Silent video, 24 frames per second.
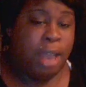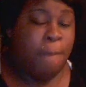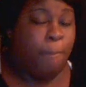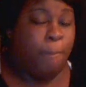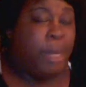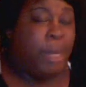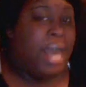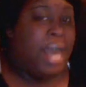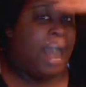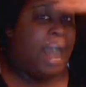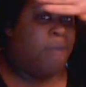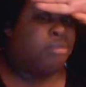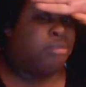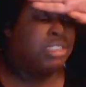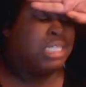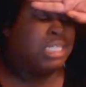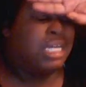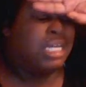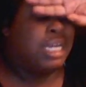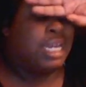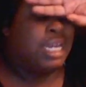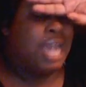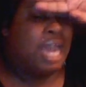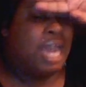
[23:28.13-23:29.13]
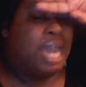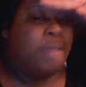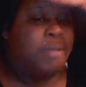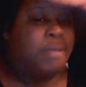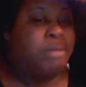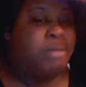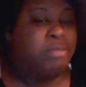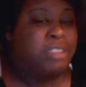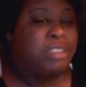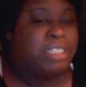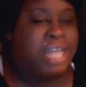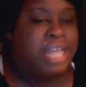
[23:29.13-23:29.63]
But I was seeing a lot of
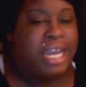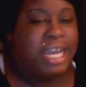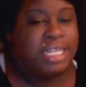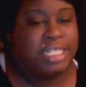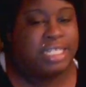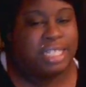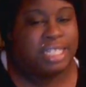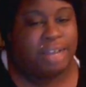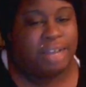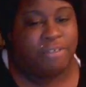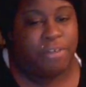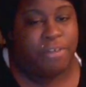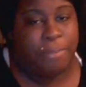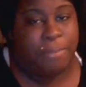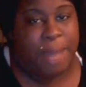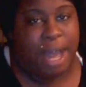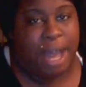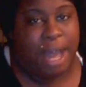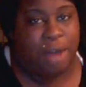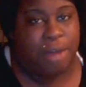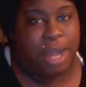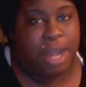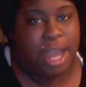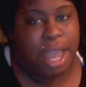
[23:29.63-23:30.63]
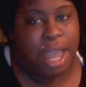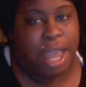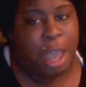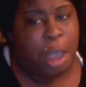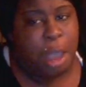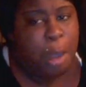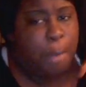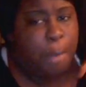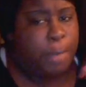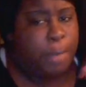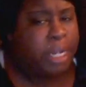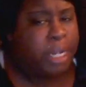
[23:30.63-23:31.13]
people saying stuff about it,
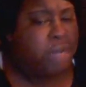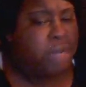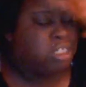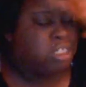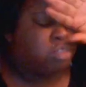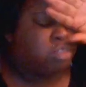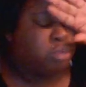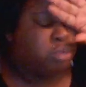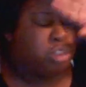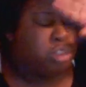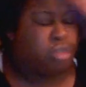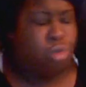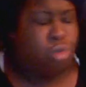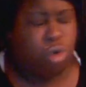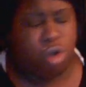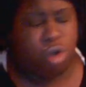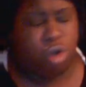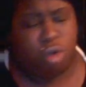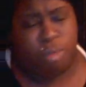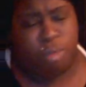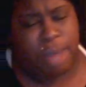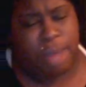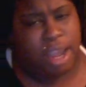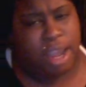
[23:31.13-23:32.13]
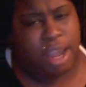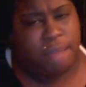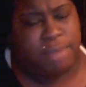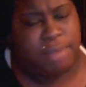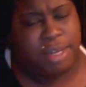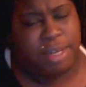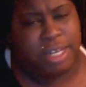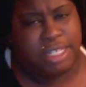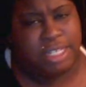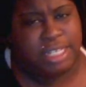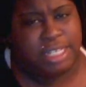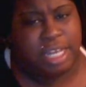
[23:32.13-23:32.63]
but it just was going over my head
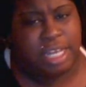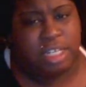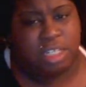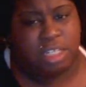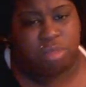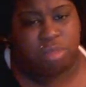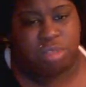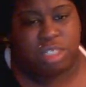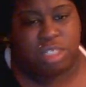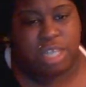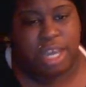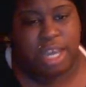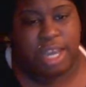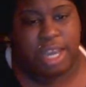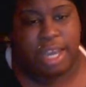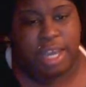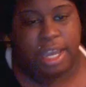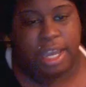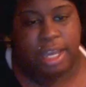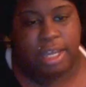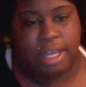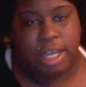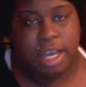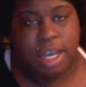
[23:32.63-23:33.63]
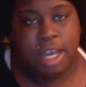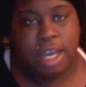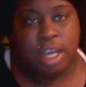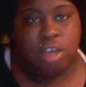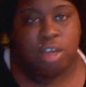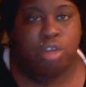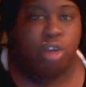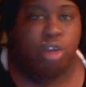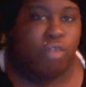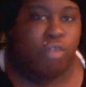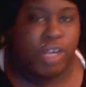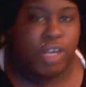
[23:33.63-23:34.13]
because they just were saying,
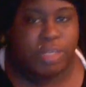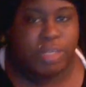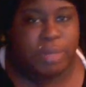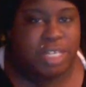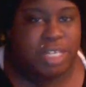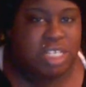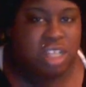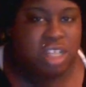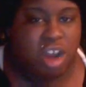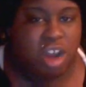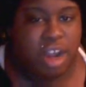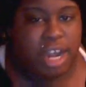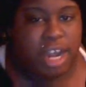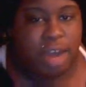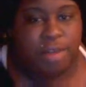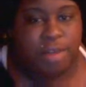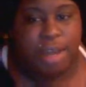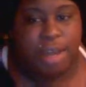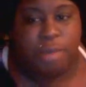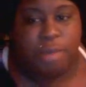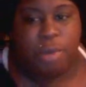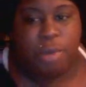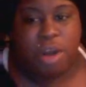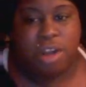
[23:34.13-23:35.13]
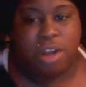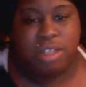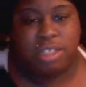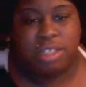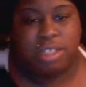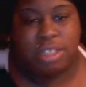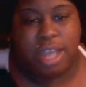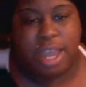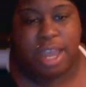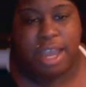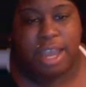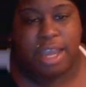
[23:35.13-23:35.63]
you know, rest in peace, Yall. They weren't
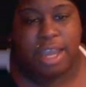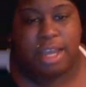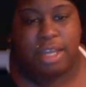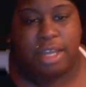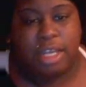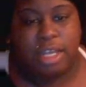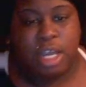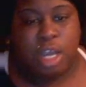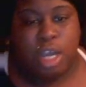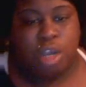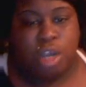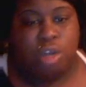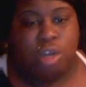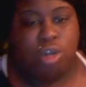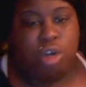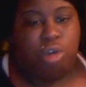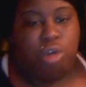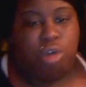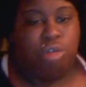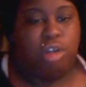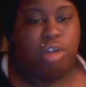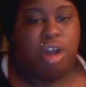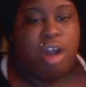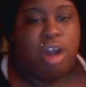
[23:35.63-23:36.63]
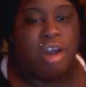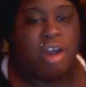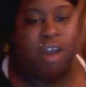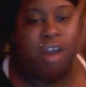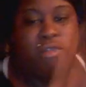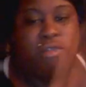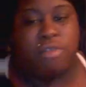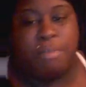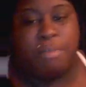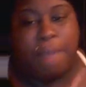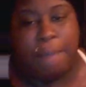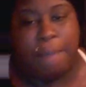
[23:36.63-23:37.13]
saying, you know, Yall
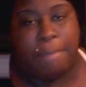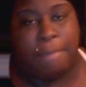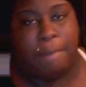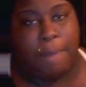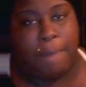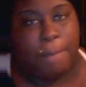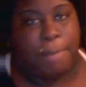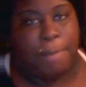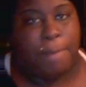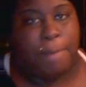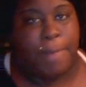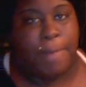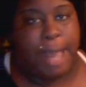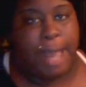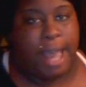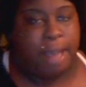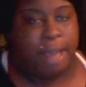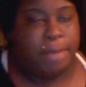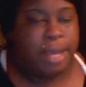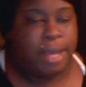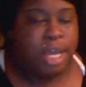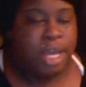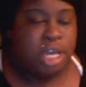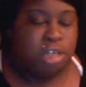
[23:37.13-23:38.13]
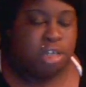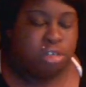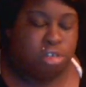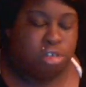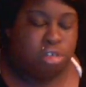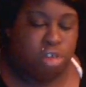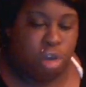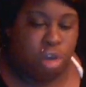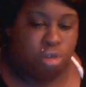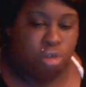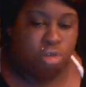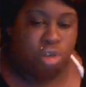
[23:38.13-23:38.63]
for bop, bop, bop, bop.
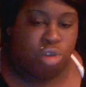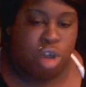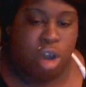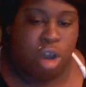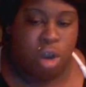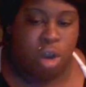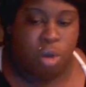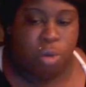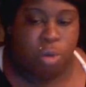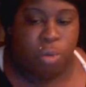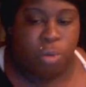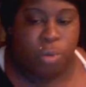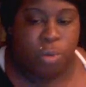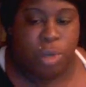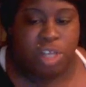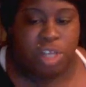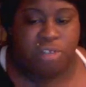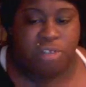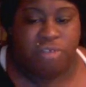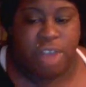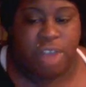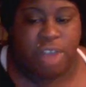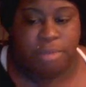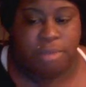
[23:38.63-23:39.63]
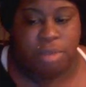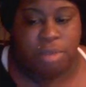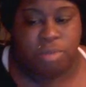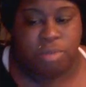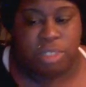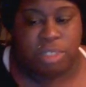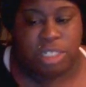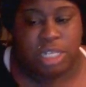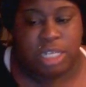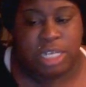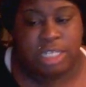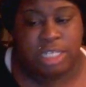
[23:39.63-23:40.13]
So, you know, his family
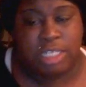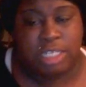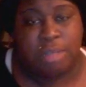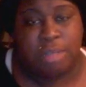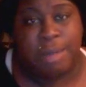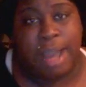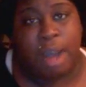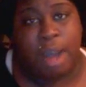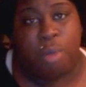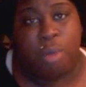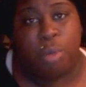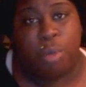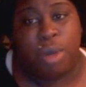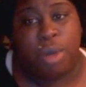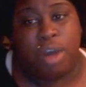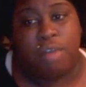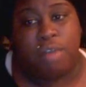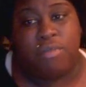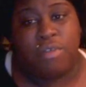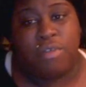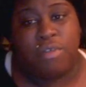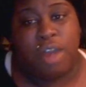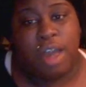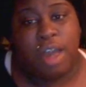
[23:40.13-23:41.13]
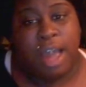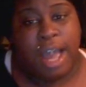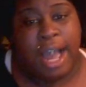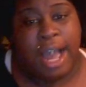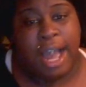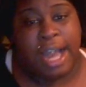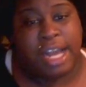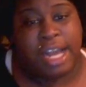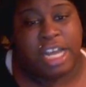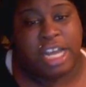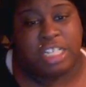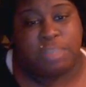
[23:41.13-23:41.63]
was needing some help with,
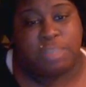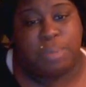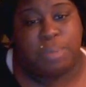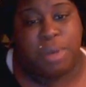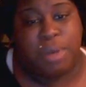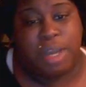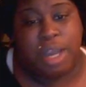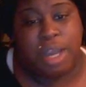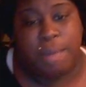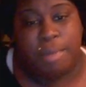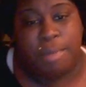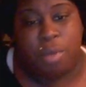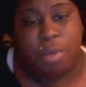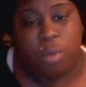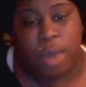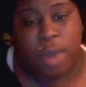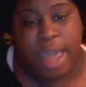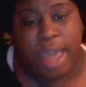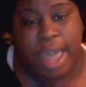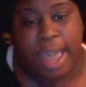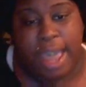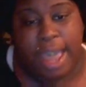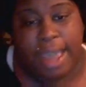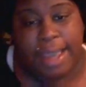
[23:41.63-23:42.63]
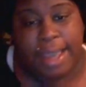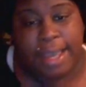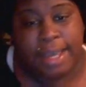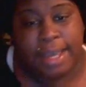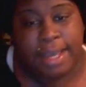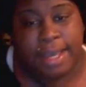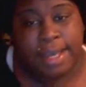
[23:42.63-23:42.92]
I guess, putting him away.